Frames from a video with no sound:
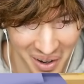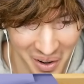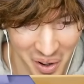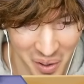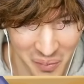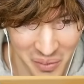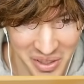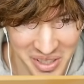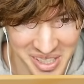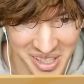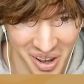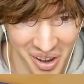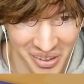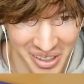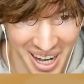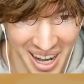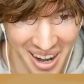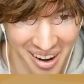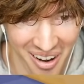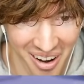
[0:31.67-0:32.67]
I hope this,
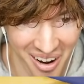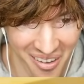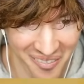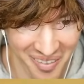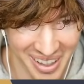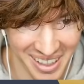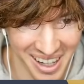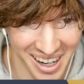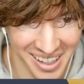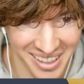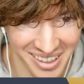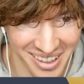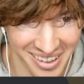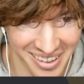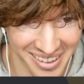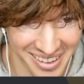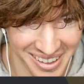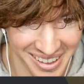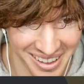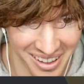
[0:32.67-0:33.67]
okay, oh my God, y'all
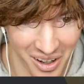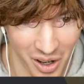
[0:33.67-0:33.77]
are gonna,